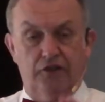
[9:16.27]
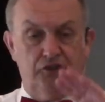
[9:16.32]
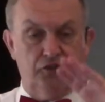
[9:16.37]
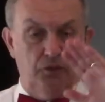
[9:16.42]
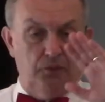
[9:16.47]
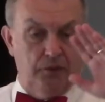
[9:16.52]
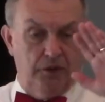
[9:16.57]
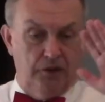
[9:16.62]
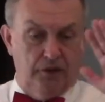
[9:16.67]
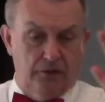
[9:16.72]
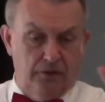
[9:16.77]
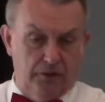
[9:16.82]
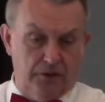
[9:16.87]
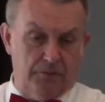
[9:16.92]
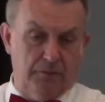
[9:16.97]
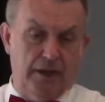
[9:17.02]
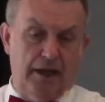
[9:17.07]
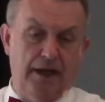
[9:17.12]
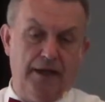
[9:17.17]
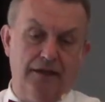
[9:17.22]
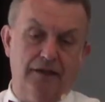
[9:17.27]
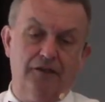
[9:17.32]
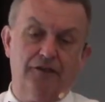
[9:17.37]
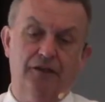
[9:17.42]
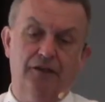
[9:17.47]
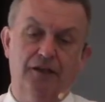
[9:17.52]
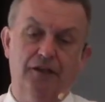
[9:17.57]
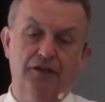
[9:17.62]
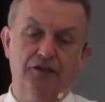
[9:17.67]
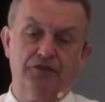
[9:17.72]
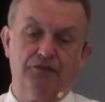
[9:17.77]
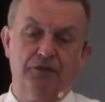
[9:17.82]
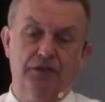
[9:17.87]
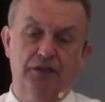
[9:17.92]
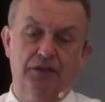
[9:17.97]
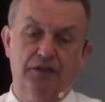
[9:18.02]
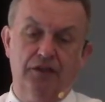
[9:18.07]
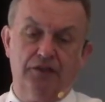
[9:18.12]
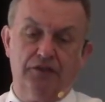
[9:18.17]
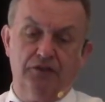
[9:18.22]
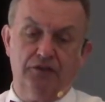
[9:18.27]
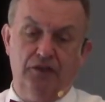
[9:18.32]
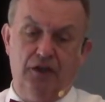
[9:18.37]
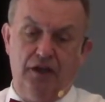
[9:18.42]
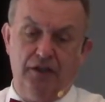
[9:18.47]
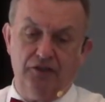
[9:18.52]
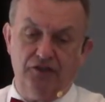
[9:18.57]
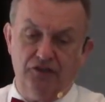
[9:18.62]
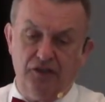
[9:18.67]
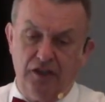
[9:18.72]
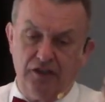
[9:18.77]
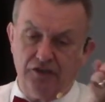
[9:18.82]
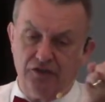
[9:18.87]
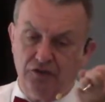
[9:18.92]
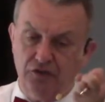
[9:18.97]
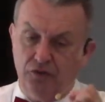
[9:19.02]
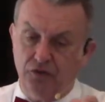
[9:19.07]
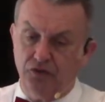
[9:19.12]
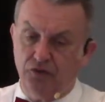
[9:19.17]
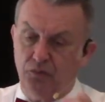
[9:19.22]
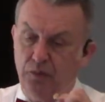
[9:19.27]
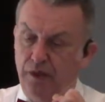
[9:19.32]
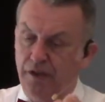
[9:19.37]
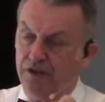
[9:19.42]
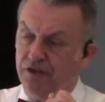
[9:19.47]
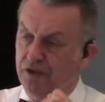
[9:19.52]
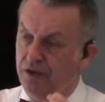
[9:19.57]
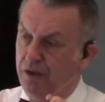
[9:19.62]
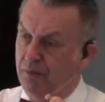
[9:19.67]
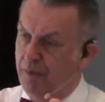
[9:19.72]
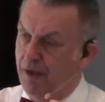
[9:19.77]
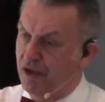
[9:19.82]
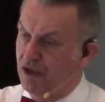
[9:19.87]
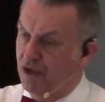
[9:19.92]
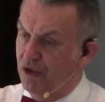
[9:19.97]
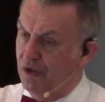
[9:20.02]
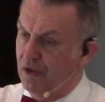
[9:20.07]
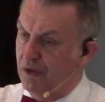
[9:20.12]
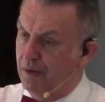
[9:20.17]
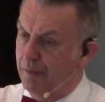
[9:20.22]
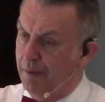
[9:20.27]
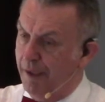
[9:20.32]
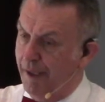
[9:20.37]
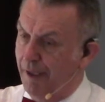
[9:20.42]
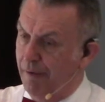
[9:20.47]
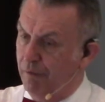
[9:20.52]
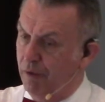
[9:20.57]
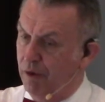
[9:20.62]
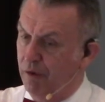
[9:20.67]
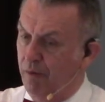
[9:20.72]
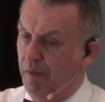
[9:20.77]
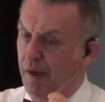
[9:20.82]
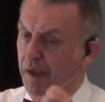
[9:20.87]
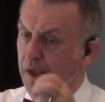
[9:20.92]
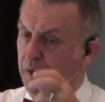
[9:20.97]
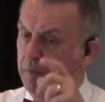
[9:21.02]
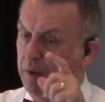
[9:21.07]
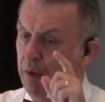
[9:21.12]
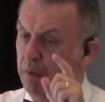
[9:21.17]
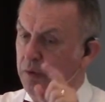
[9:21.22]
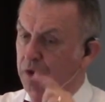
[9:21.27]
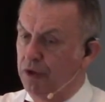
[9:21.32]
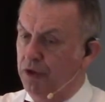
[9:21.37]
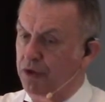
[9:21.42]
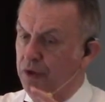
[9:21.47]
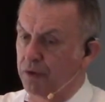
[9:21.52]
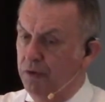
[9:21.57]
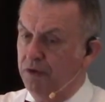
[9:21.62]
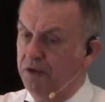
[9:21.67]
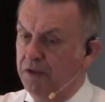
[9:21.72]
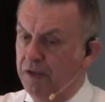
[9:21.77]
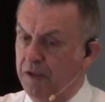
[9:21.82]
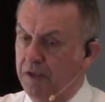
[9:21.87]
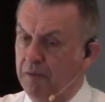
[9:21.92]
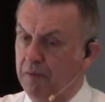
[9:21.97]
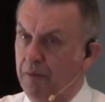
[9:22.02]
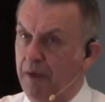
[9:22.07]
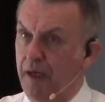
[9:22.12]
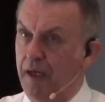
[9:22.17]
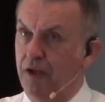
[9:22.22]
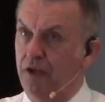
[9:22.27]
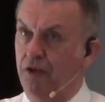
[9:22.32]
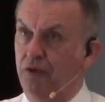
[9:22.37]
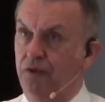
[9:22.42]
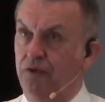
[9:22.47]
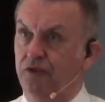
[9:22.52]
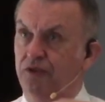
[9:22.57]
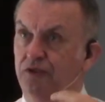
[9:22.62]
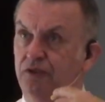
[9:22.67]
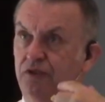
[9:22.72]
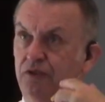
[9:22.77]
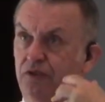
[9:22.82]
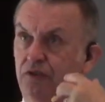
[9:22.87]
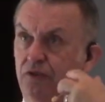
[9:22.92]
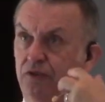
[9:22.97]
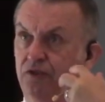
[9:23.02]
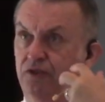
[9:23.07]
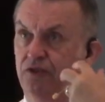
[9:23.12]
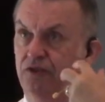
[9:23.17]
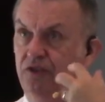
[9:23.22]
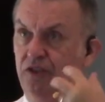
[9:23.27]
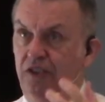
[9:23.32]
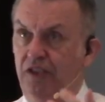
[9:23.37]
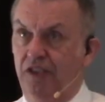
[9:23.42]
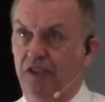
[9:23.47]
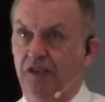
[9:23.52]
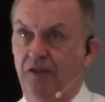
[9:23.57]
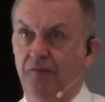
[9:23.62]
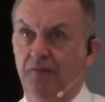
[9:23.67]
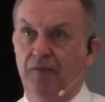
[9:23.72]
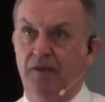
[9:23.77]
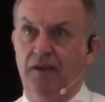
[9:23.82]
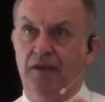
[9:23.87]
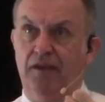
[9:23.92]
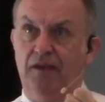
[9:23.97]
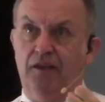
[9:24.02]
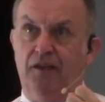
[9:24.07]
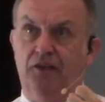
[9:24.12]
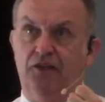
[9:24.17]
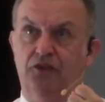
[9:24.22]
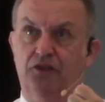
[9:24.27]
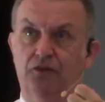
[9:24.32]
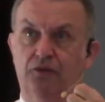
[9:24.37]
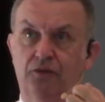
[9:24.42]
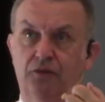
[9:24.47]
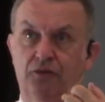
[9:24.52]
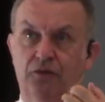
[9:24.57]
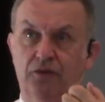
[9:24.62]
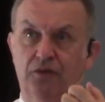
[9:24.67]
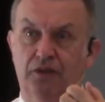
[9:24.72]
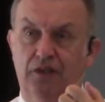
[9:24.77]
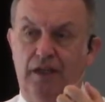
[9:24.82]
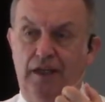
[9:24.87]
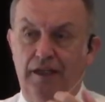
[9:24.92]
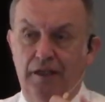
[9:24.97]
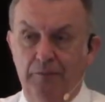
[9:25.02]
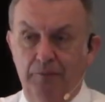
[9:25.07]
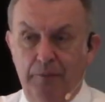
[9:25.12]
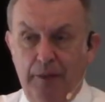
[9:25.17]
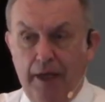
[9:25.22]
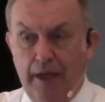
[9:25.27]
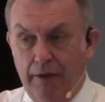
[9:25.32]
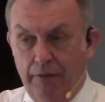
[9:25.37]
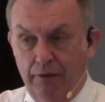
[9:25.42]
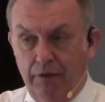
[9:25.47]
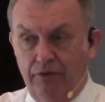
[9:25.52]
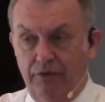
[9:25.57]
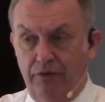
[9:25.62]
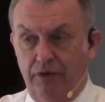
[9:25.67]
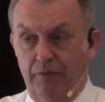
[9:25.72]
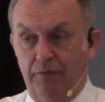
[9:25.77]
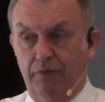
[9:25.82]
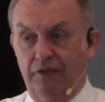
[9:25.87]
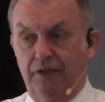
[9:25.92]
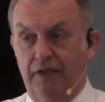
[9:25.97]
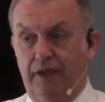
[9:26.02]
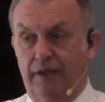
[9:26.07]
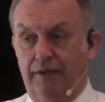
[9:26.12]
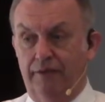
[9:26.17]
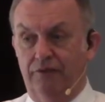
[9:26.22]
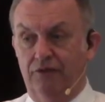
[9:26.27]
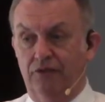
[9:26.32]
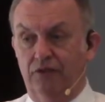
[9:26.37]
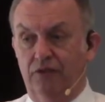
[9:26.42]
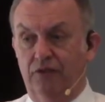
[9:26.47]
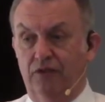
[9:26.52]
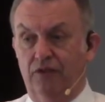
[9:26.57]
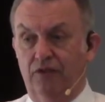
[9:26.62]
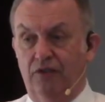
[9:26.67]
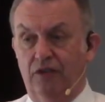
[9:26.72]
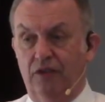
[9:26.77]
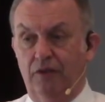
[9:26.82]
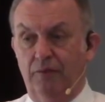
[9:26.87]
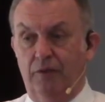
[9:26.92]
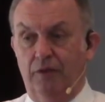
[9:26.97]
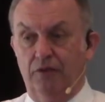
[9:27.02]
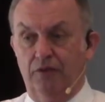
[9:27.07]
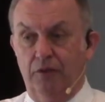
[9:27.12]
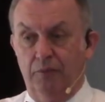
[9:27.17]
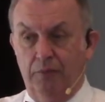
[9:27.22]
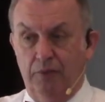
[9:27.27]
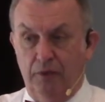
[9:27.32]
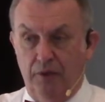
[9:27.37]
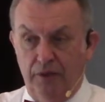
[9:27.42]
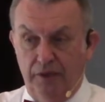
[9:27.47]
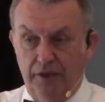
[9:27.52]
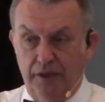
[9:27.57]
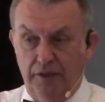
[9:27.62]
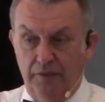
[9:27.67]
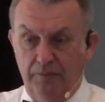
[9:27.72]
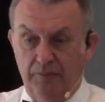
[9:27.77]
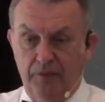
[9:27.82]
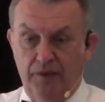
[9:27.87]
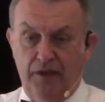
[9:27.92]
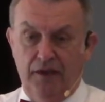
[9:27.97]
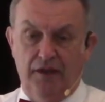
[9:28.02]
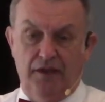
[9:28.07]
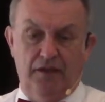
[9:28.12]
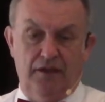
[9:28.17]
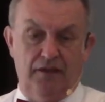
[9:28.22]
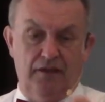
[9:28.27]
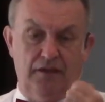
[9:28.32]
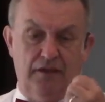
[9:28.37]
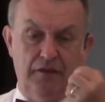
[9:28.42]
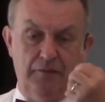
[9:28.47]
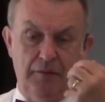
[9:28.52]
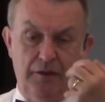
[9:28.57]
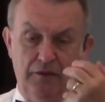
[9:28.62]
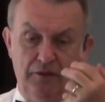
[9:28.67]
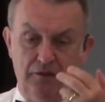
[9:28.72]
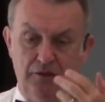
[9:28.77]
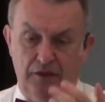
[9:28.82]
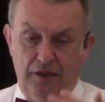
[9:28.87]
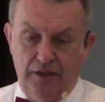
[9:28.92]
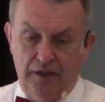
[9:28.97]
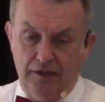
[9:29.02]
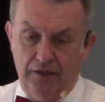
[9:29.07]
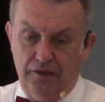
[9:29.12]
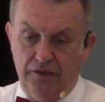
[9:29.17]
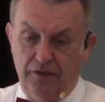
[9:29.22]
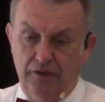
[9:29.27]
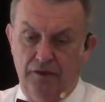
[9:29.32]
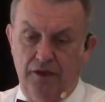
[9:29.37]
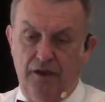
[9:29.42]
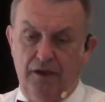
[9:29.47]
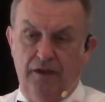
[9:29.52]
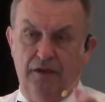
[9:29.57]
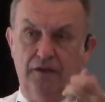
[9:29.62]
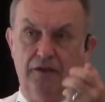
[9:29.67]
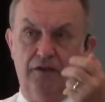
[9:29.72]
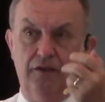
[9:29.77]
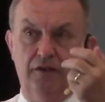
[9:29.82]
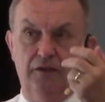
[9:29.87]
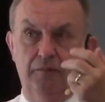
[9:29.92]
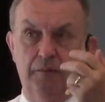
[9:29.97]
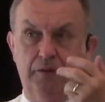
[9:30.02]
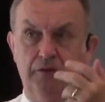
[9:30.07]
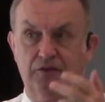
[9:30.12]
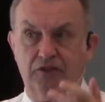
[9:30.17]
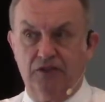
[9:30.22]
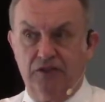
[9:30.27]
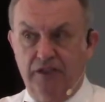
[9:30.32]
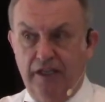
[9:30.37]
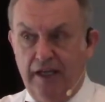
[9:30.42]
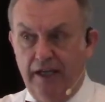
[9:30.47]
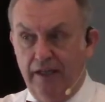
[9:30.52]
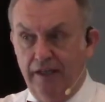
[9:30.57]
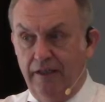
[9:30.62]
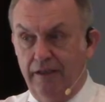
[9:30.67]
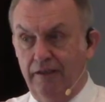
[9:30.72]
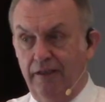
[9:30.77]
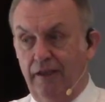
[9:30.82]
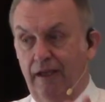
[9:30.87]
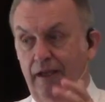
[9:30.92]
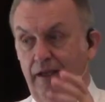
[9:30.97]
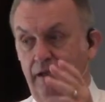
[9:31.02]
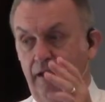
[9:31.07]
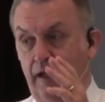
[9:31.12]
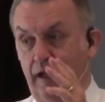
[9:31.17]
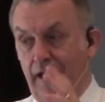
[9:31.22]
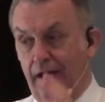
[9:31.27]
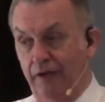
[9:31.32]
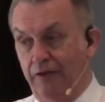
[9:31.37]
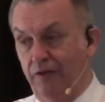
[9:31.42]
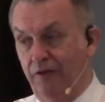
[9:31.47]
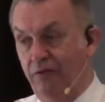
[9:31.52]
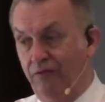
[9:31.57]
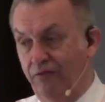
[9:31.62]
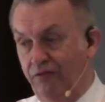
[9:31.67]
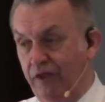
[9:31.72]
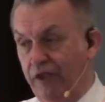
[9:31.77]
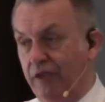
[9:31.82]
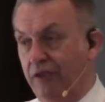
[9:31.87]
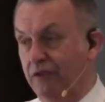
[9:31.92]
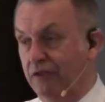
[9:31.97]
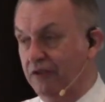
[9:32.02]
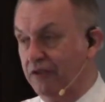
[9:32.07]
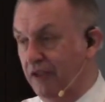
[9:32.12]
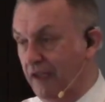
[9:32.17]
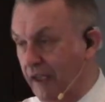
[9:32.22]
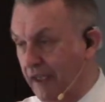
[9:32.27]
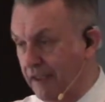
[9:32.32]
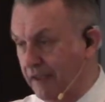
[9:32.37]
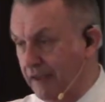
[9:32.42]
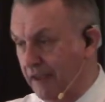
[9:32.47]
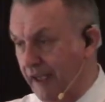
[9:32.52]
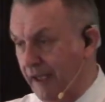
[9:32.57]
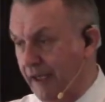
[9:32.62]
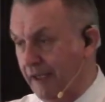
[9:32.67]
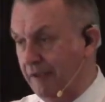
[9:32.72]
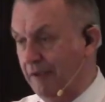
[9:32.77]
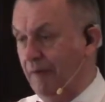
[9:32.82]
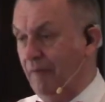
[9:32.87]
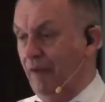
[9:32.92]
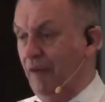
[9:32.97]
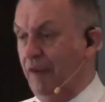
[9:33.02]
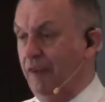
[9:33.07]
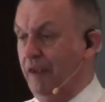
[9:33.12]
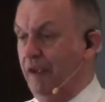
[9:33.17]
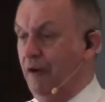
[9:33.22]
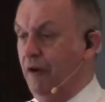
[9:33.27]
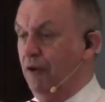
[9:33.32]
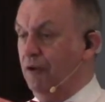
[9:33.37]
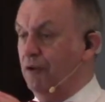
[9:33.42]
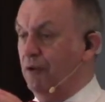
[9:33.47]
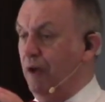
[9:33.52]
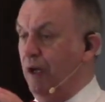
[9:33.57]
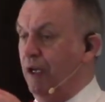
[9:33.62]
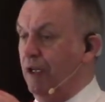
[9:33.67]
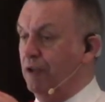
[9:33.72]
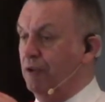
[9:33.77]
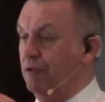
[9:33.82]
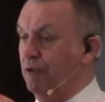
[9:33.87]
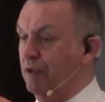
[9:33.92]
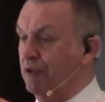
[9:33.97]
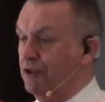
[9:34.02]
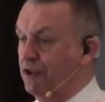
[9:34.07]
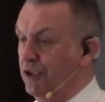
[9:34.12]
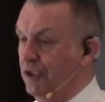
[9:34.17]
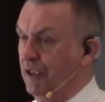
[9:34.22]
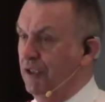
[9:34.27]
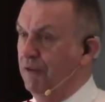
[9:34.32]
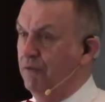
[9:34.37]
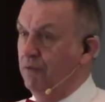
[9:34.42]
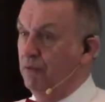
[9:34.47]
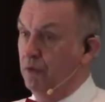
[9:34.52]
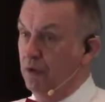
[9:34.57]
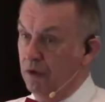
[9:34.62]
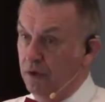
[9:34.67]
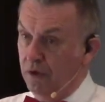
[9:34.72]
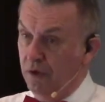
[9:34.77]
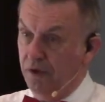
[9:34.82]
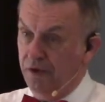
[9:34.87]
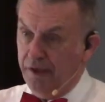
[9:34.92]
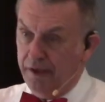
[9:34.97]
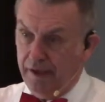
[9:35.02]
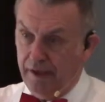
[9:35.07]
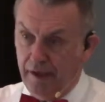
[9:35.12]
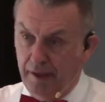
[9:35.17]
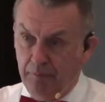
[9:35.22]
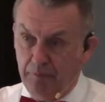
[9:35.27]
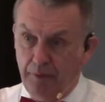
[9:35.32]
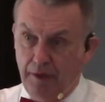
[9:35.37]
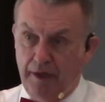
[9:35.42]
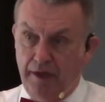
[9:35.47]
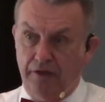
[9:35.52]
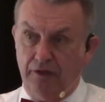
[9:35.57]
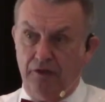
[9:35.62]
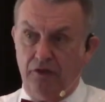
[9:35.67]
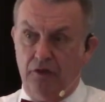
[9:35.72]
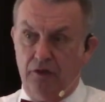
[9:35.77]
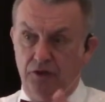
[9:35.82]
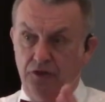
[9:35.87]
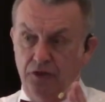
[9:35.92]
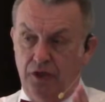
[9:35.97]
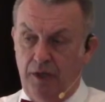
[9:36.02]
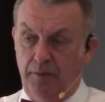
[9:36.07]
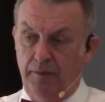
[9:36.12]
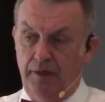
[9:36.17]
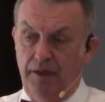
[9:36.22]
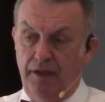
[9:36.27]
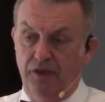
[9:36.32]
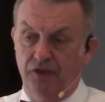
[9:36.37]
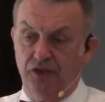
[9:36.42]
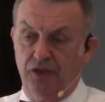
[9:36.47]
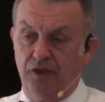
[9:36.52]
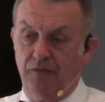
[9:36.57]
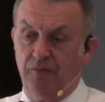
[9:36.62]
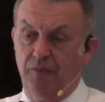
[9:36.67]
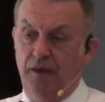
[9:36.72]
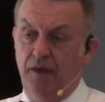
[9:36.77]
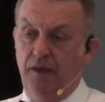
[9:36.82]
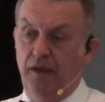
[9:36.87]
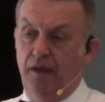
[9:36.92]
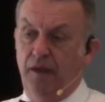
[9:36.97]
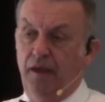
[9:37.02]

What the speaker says: And so we look back into history. It's not just those ones that are mentioned in the Bible, but we do see men who seek to gain power for themselves. So you can think about Napoleon. Thinking about Hitler, you think about Stalin and other figures like that. They are trying to achieve world empire or domination.